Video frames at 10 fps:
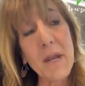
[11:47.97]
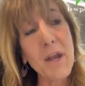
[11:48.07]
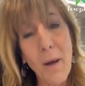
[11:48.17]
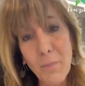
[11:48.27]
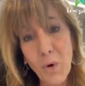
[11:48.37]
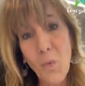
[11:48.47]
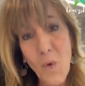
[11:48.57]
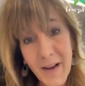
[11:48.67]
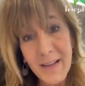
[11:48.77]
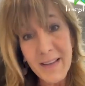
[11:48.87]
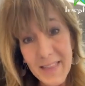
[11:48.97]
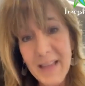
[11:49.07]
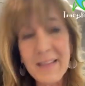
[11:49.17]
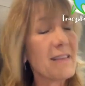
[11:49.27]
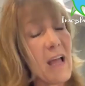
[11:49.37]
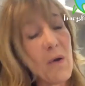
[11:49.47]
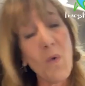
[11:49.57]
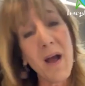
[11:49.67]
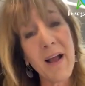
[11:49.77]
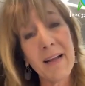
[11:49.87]
the number one thing that they
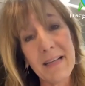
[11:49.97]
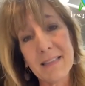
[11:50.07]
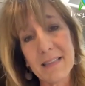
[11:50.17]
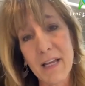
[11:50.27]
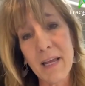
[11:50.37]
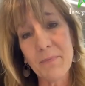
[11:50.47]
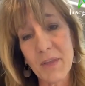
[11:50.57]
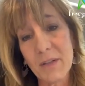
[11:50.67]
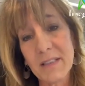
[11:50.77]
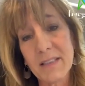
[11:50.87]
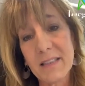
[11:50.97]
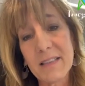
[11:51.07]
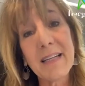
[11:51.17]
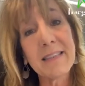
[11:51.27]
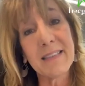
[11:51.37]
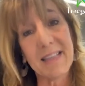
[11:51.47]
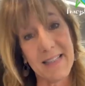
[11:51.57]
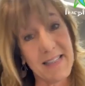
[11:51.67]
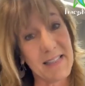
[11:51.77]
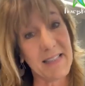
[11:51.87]
want is to keep their
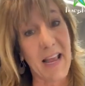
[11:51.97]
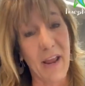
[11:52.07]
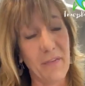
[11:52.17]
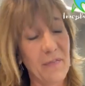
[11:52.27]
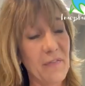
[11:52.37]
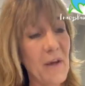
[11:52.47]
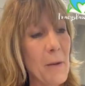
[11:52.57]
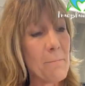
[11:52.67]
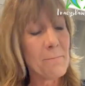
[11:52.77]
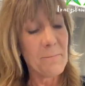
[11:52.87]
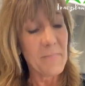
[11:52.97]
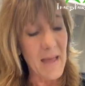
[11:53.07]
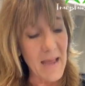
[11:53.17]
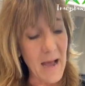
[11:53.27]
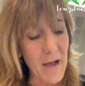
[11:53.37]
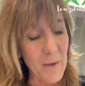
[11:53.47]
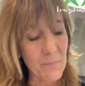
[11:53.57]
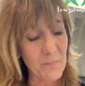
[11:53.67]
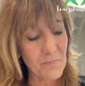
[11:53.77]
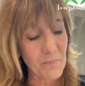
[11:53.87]
citizens safe.
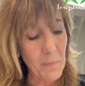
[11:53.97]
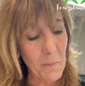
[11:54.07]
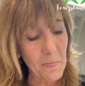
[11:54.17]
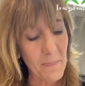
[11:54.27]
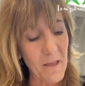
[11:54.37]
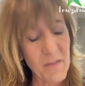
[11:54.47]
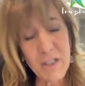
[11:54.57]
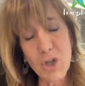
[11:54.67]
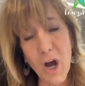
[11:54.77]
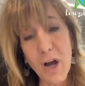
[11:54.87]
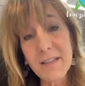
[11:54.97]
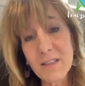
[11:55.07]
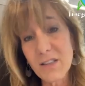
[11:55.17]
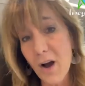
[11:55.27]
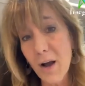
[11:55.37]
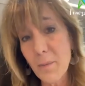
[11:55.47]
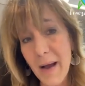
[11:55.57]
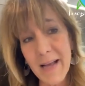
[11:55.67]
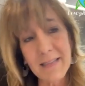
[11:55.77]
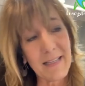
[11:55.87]
The dog
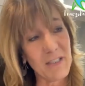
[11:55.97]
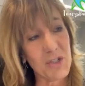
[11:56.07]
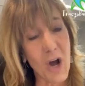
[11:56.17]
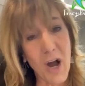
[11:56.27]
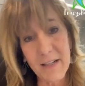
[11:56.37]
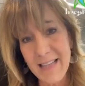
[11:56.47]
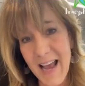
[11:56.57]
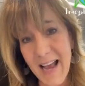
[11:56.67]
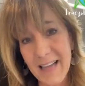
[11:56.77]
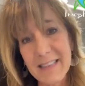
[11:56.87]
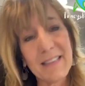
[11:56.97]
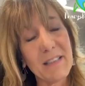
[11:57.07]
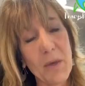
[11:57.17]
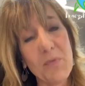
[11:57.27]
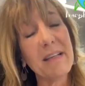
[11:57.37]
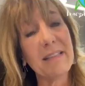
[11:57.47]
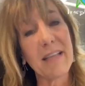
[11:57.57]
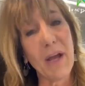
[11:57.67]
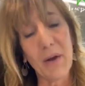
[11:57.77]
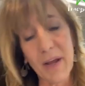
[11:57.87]
bites and dog attacks in some of these
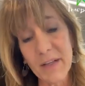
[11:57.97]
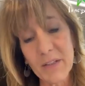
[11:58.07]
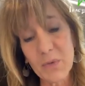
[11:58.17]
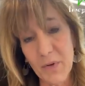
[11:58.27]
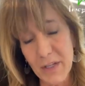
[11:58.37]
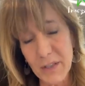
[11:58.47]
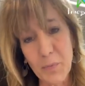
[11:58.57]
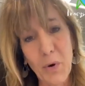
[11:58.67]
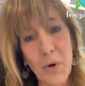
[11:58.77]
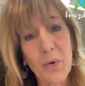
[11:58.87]
areas where these